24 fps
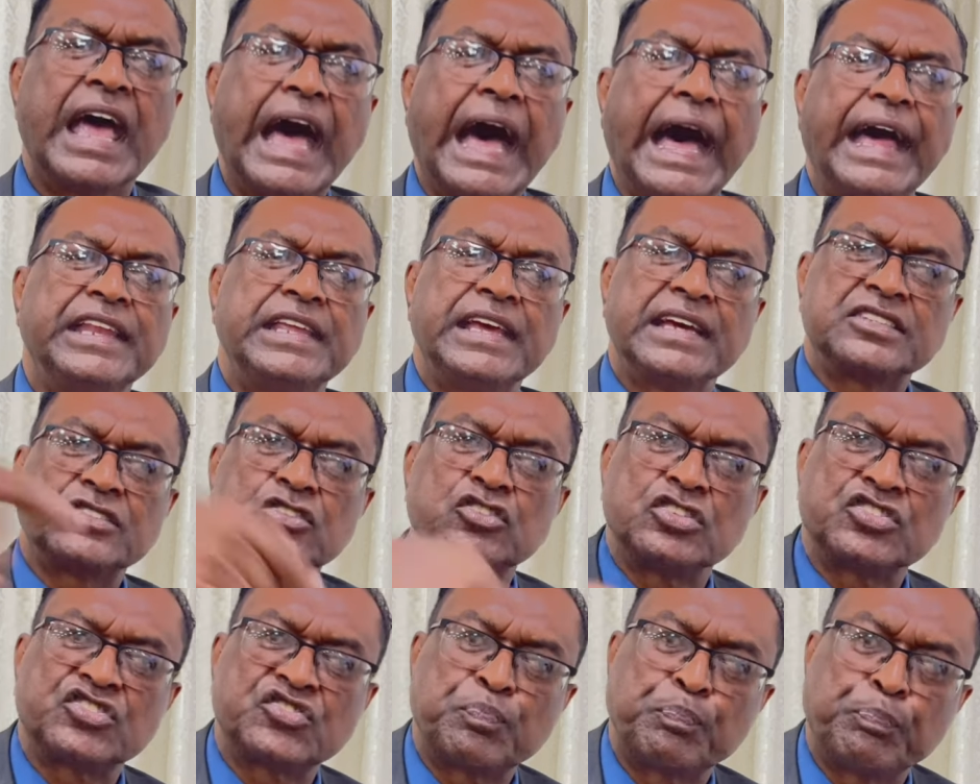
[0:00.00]
And yet
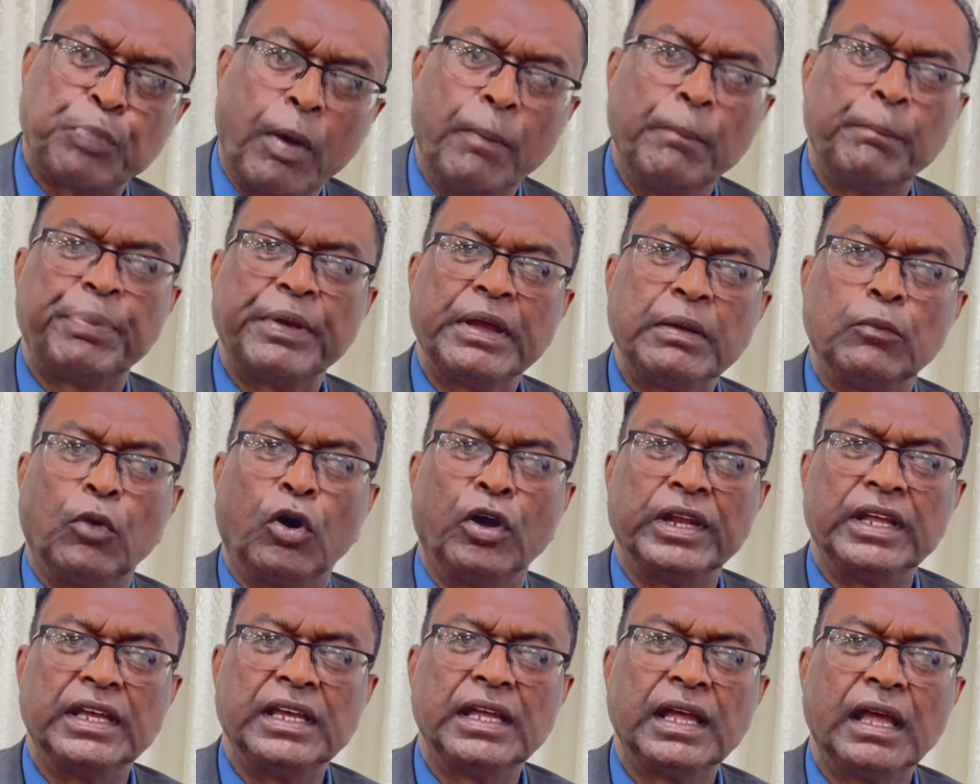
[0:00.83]
it's pumping
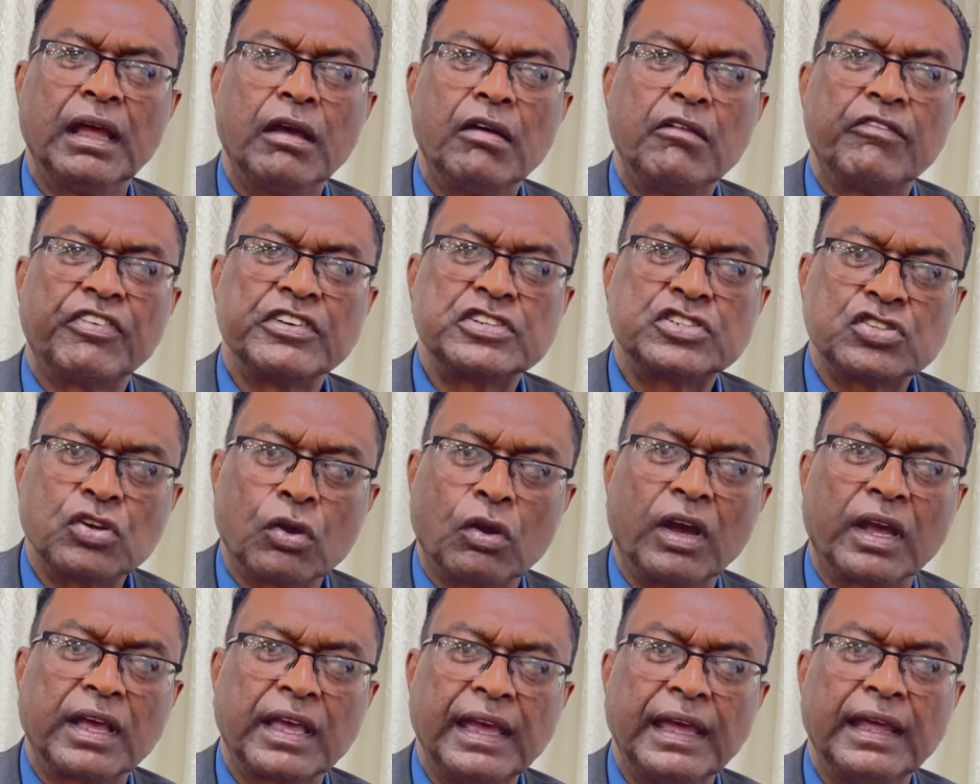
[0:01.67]
money for
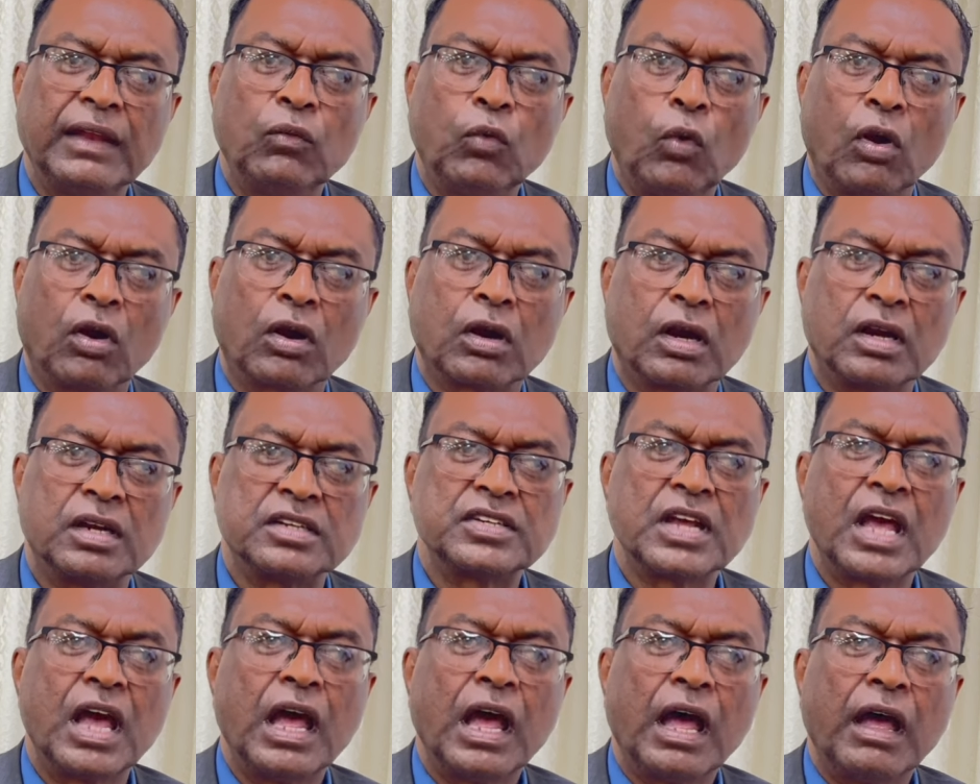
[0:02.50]
sugarcane workers
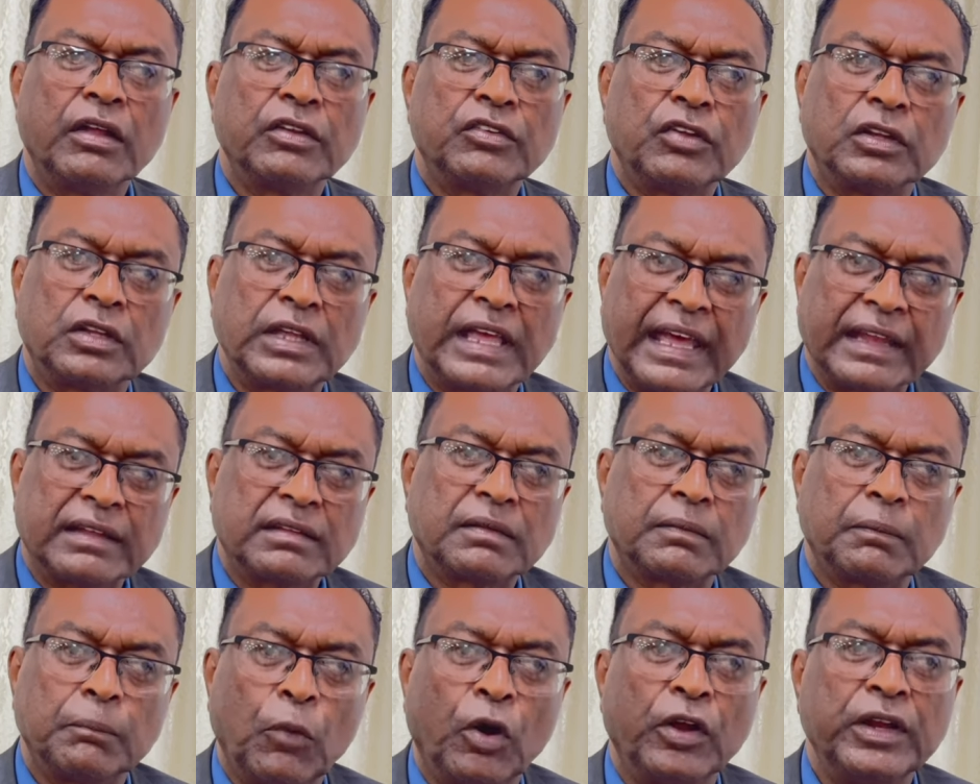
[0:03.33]
to
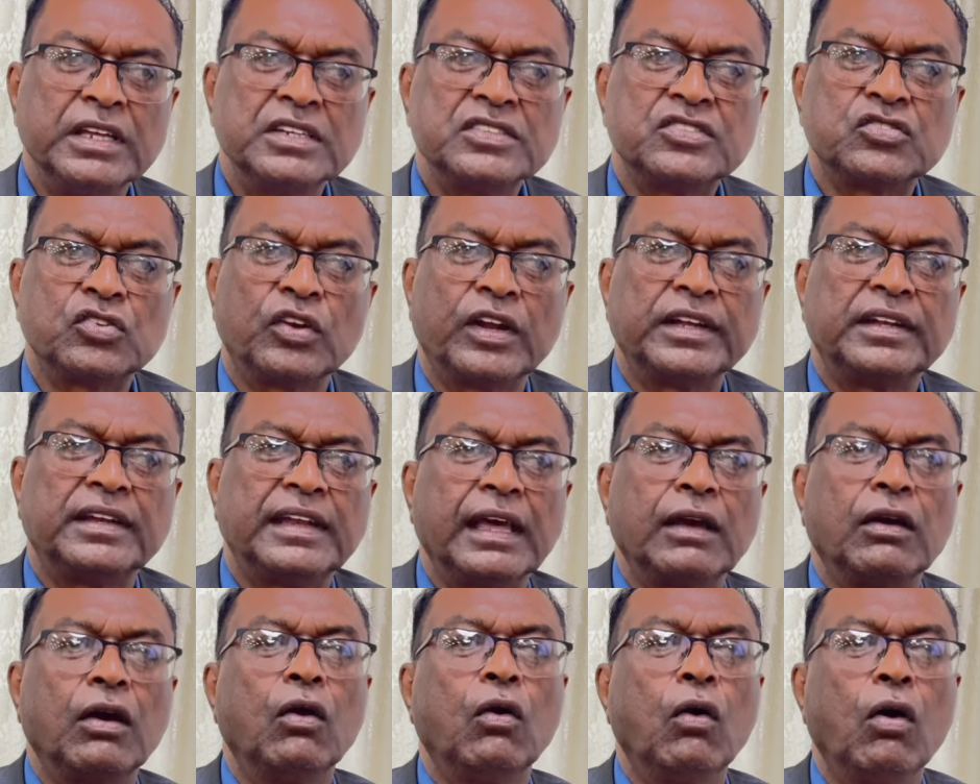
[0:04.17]
get money so that they
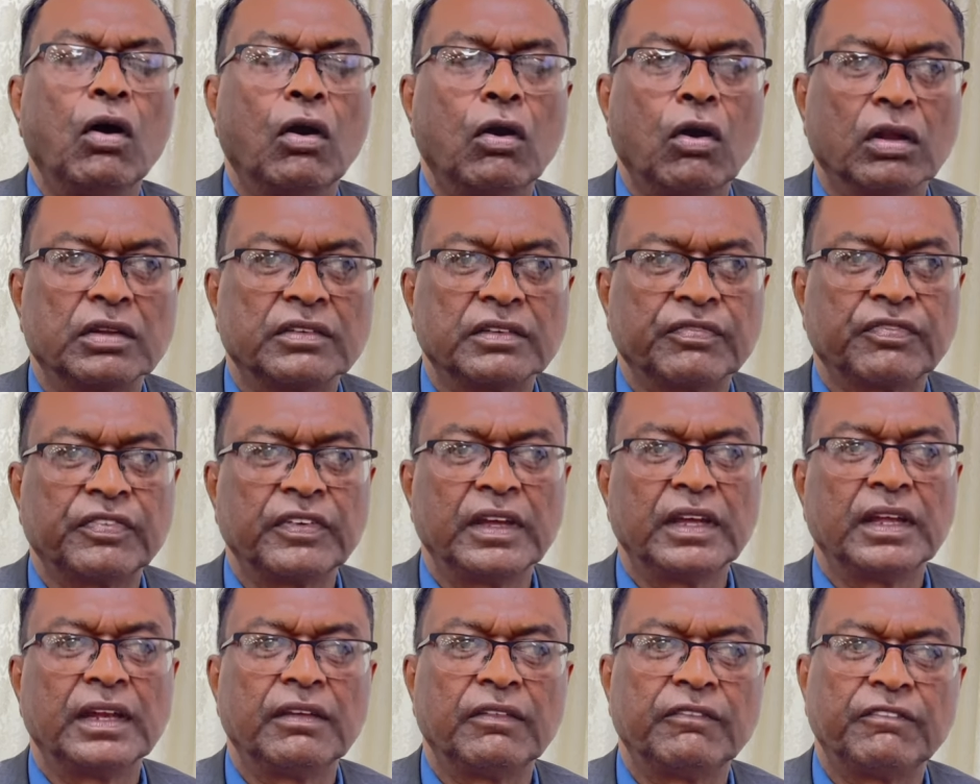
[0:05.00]
can go and cut
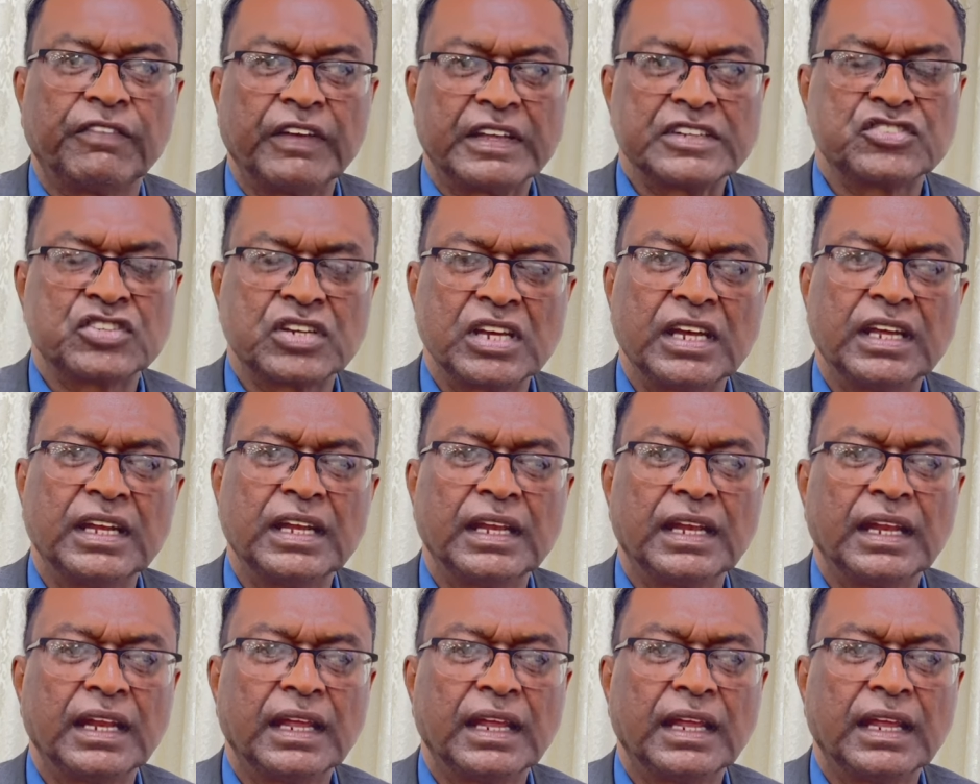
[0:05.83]
cane and fetch cane.